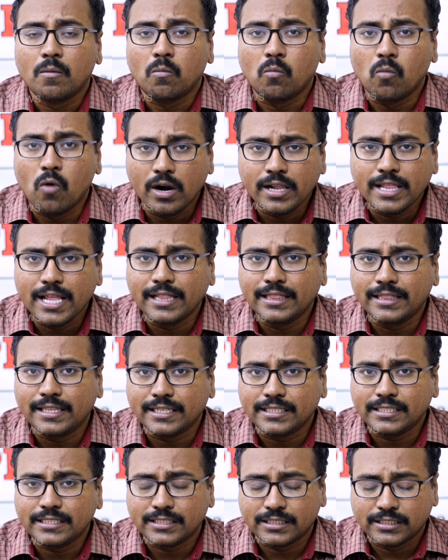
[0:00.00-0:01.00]
More than
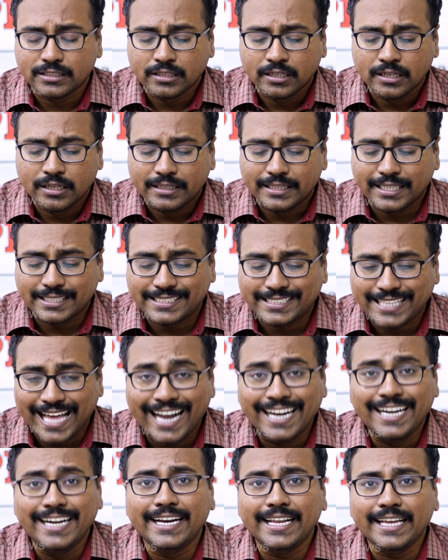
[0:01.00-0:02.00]
this, the
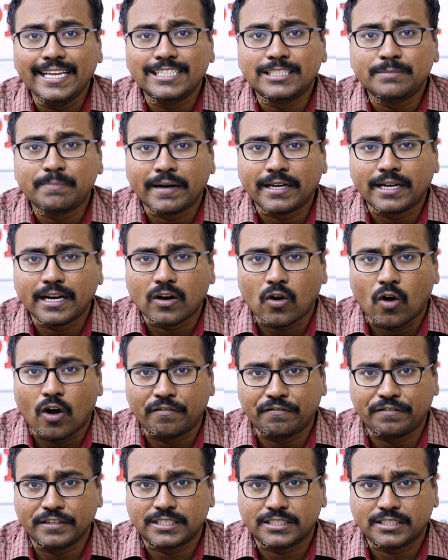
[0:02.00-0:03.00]
sanitary inspector
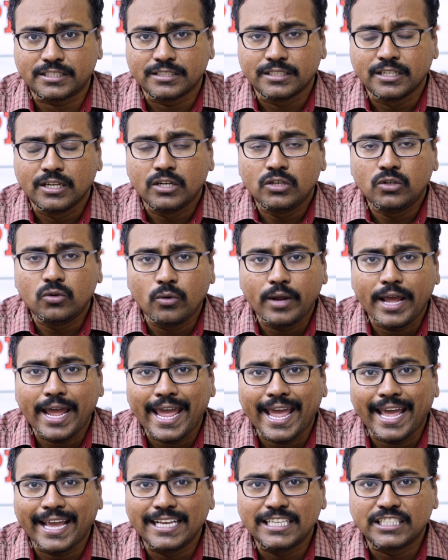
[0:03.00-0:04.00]
office
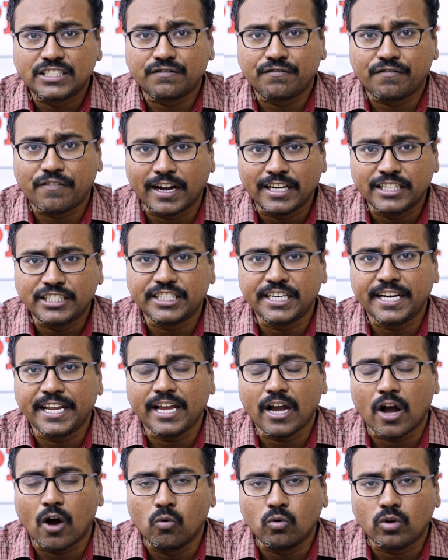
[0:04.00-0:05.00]
today is
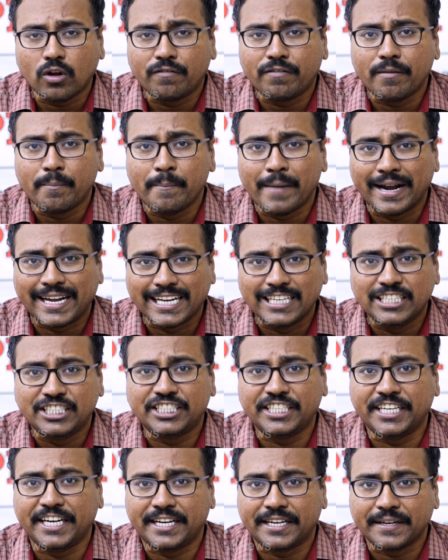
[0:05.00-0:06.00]
functioning out of a metal
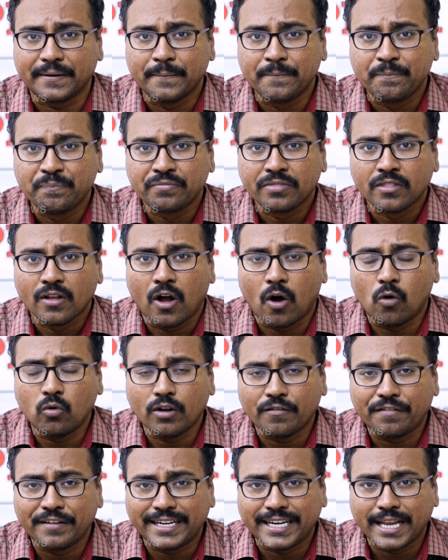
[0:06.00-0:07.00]
sheet
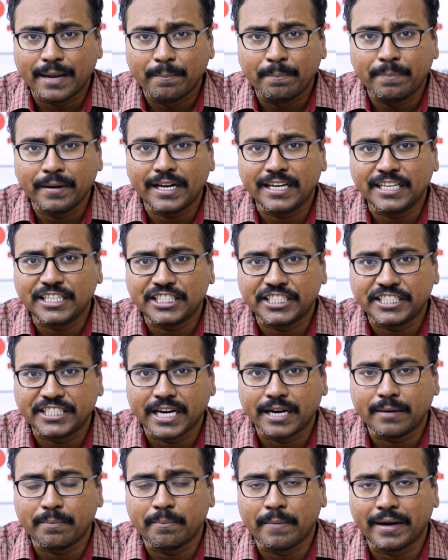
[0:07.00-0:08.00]
out of a temporary
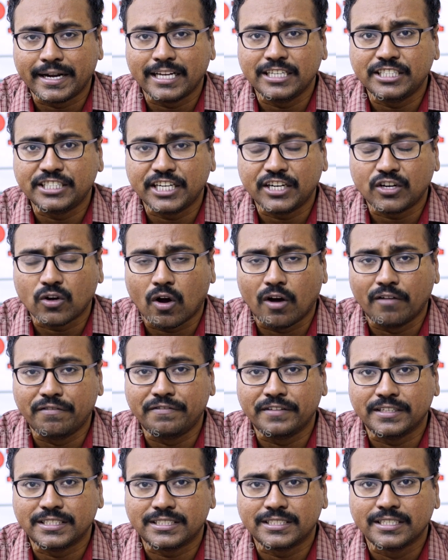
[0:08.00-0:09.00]
shed metal sheet
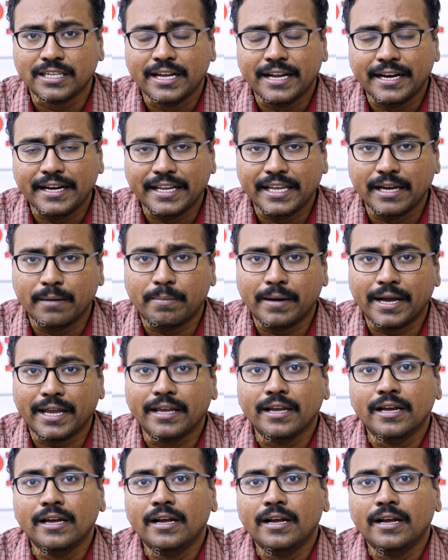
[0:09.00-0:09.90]
office nearby.